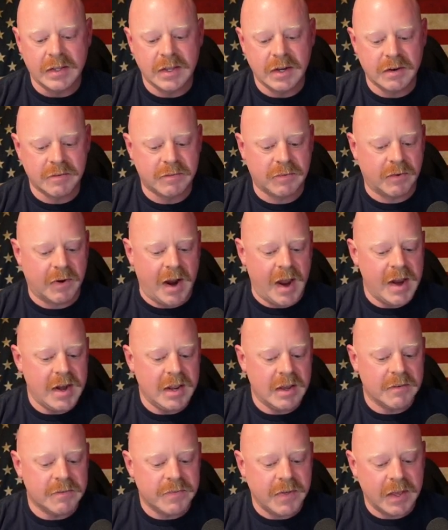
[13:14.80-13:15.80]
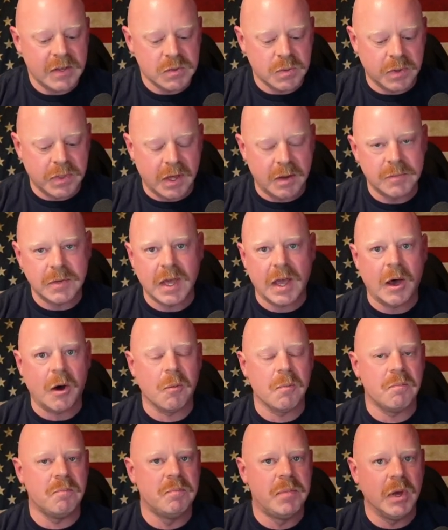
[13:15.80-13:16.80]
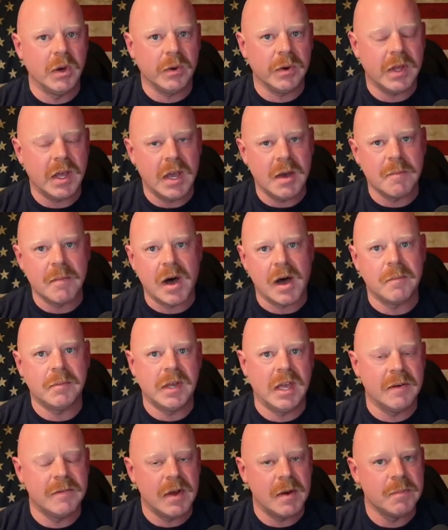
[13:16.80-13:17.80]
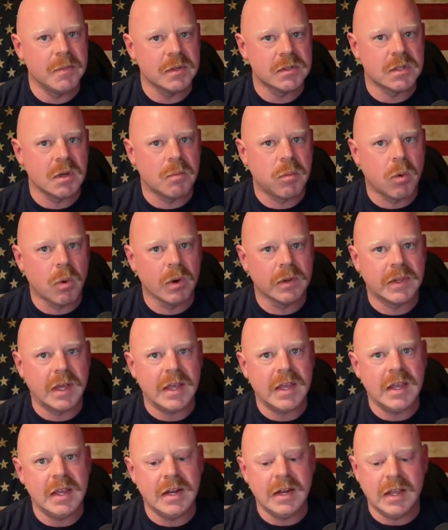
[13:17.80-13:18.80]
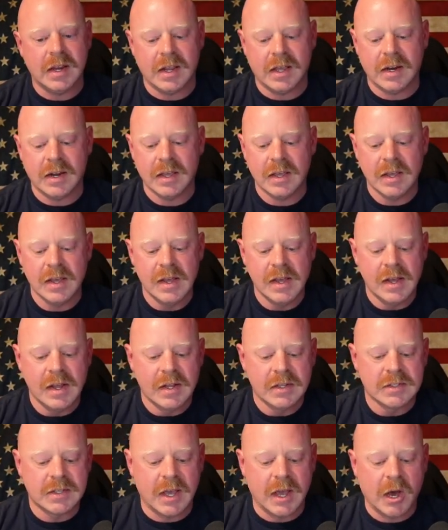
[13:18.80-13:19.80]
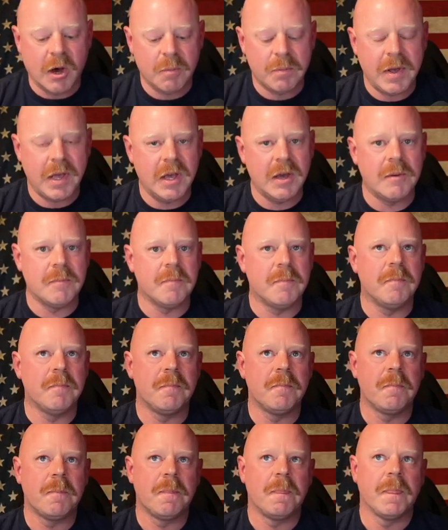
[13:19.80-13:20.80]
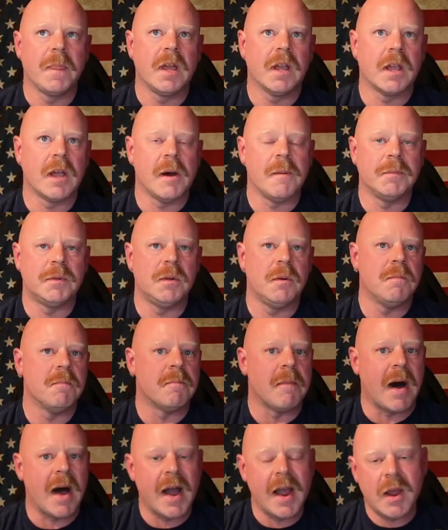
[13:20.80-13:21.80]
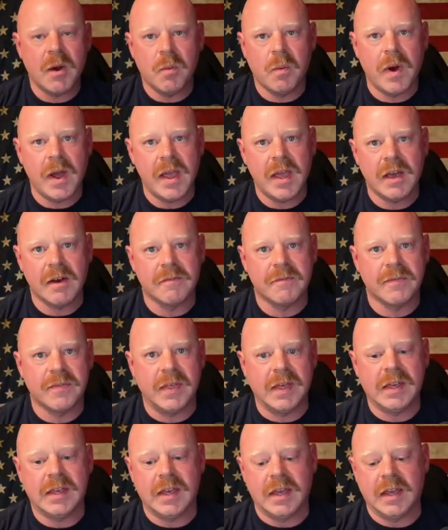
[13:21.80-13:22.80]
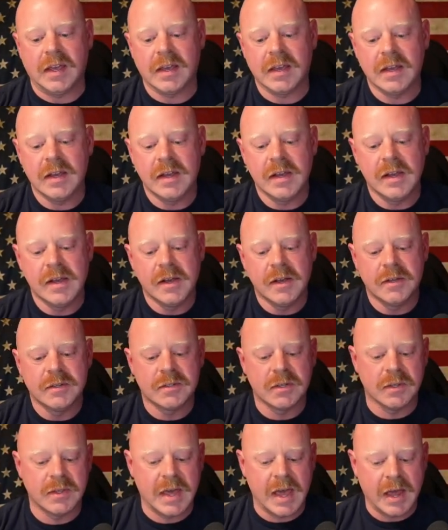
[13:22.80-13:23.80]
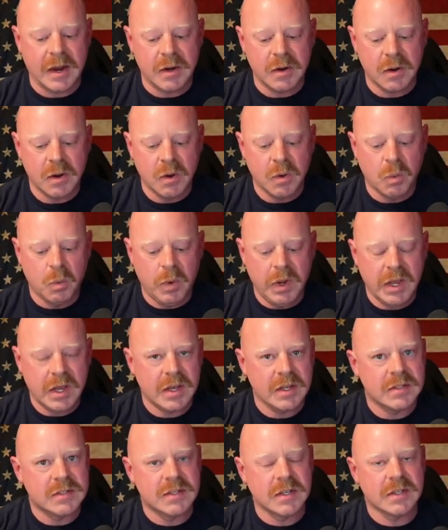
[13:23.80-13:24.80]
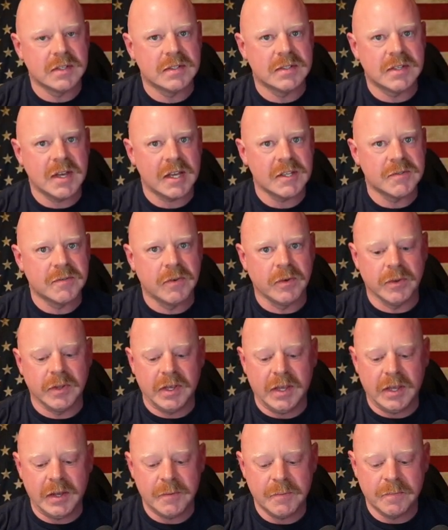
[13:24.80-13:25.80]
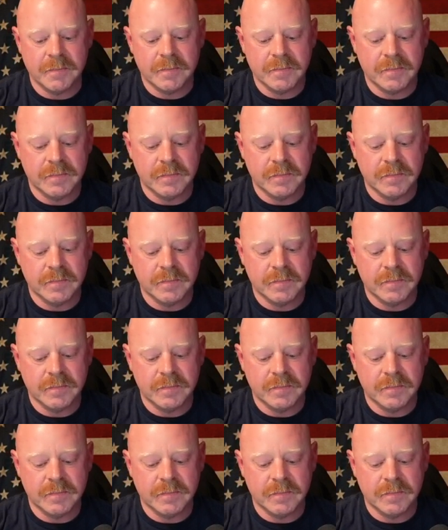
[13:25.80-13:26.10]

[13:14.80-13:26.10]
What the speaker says: I did a variety of things with him to help build him up, give him the support that he needed to help him come to my way of thinking so that we could successfully